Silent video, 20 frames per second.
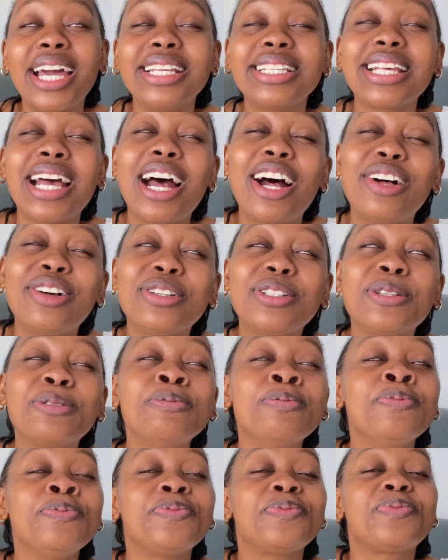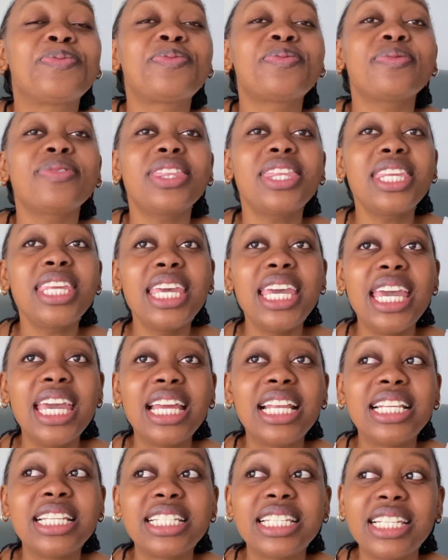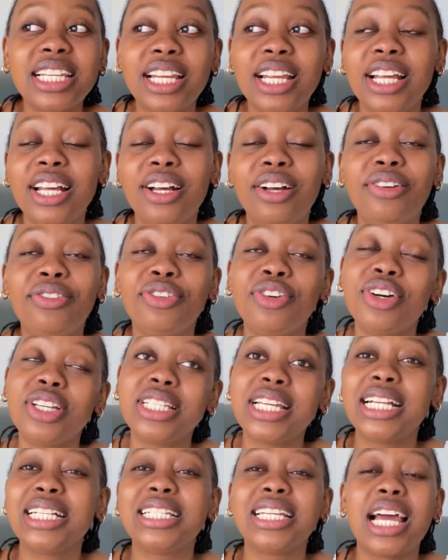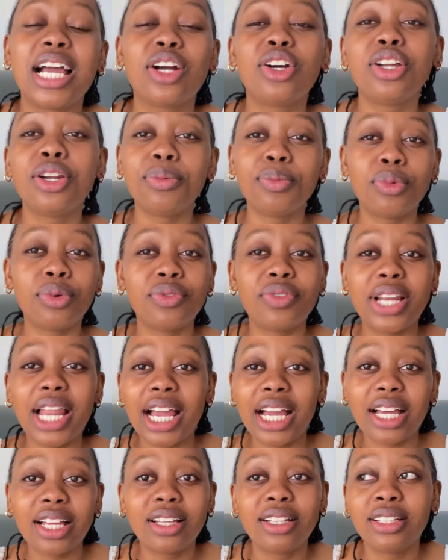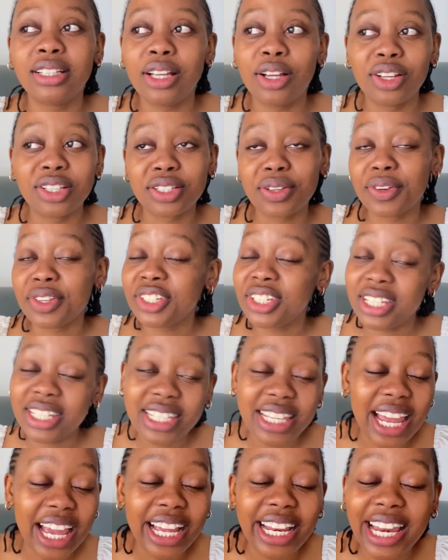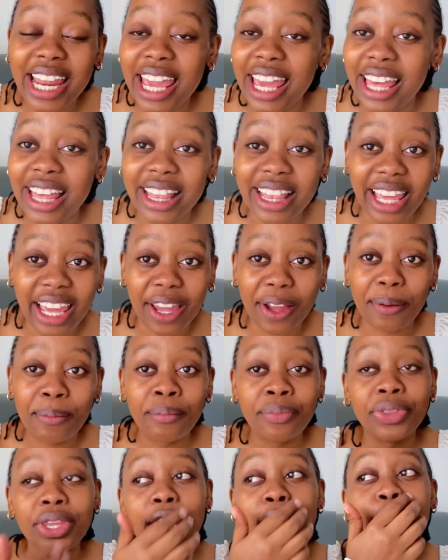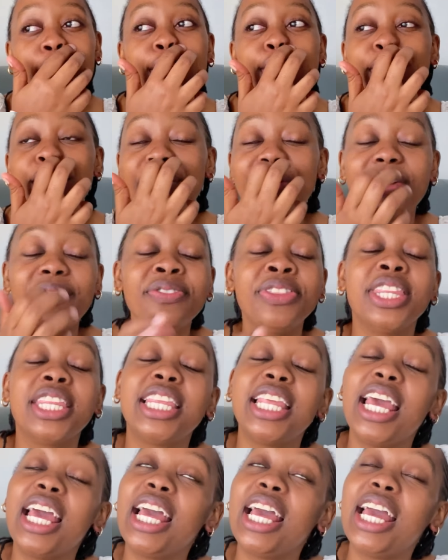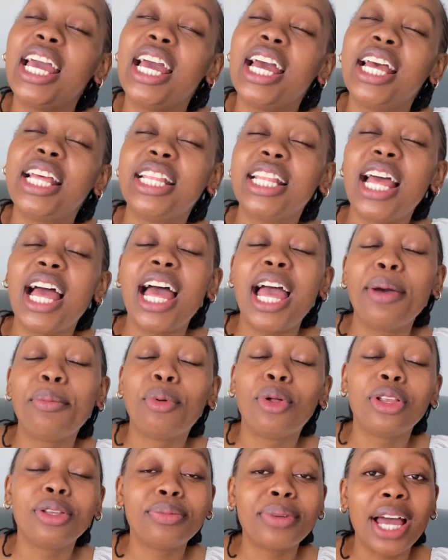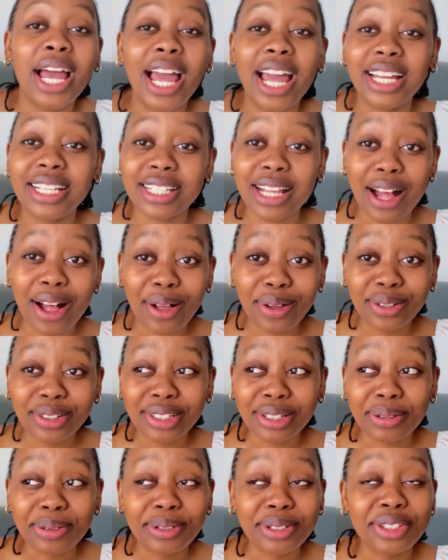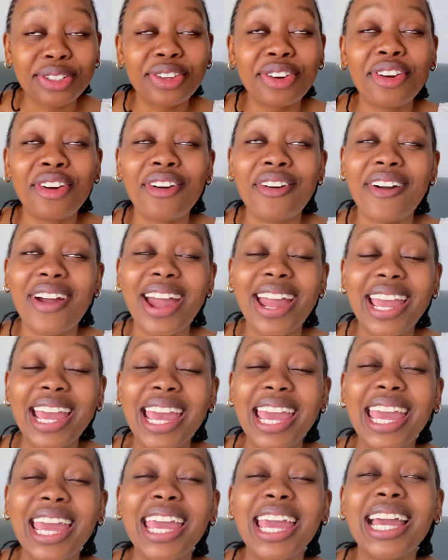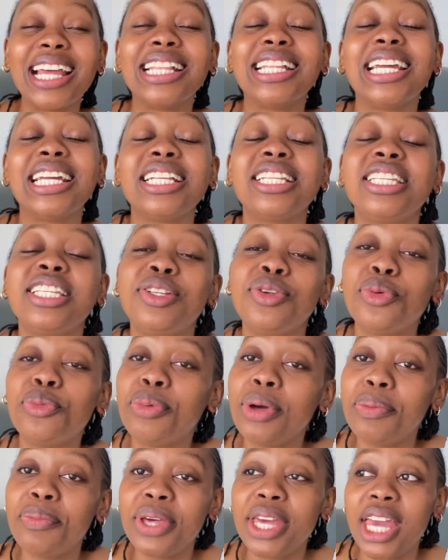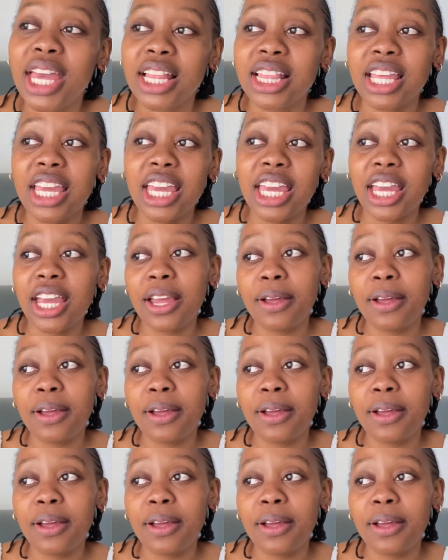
out. And of course I couldn't move, like, because I was just like laying there. So I bawled my eyes out, I was crying, and they took baby and they